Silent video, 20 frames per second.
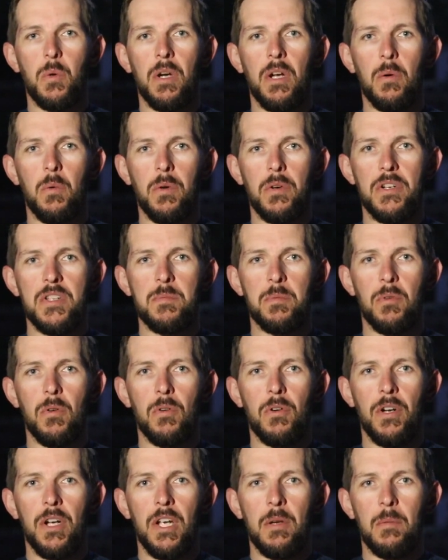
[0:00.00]
Quiet Waters
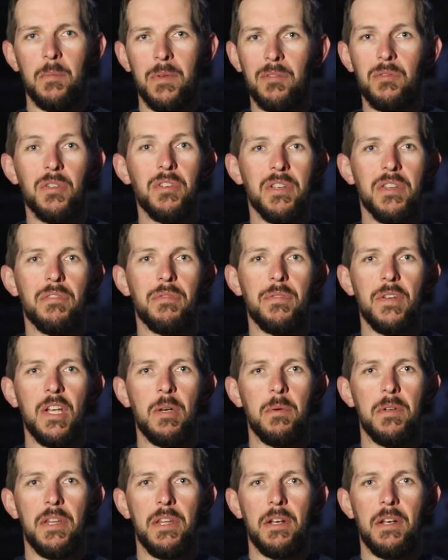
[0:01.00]
program and really the
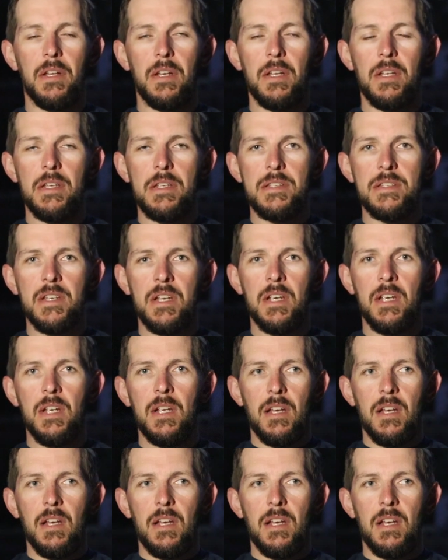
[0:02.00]
family that it is.